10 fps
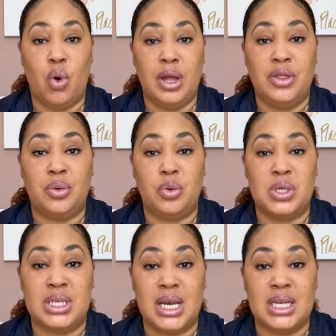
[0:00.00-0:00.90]
1 through
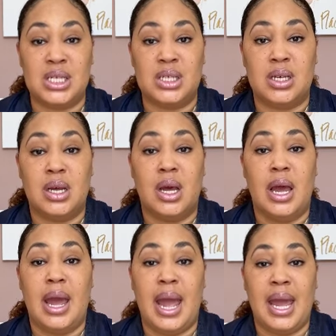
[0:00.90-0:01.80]
6,
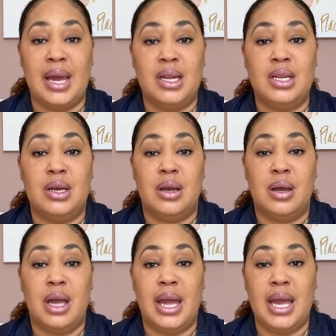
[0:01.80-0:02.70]
and
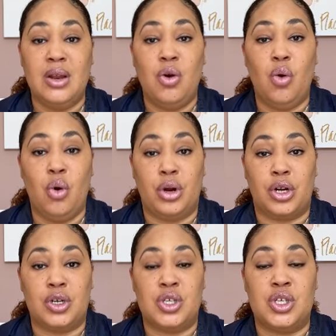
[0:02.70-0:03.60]
in
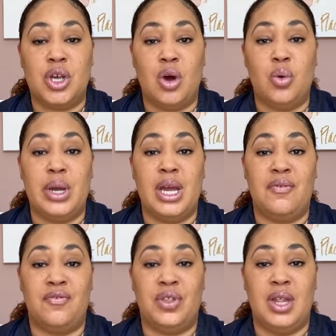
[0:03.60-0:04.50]
order. So
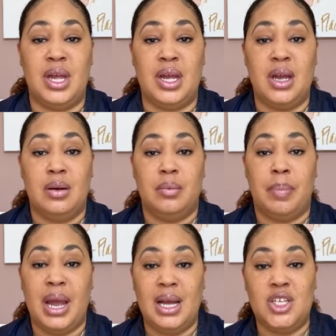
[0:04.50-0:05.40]
if the
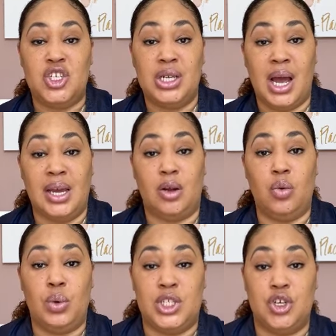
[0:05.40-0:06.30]
page
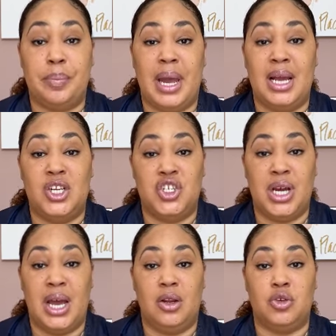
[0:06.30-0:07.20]
title, which your page
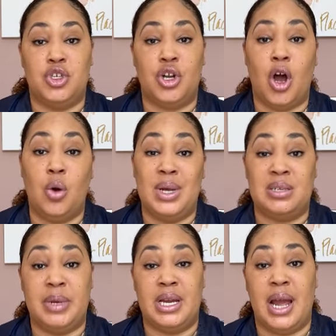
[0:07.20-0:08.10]
title should
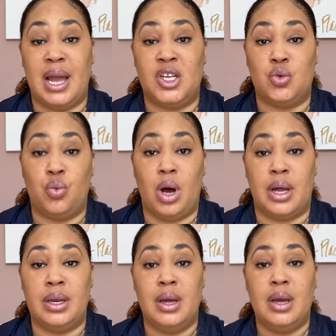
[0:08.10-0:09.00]
always be an
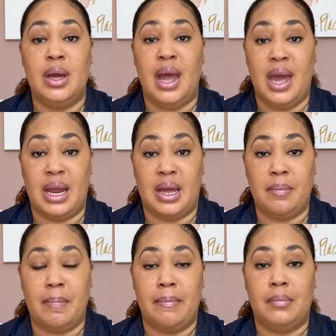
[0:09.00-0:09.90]
H1 heading,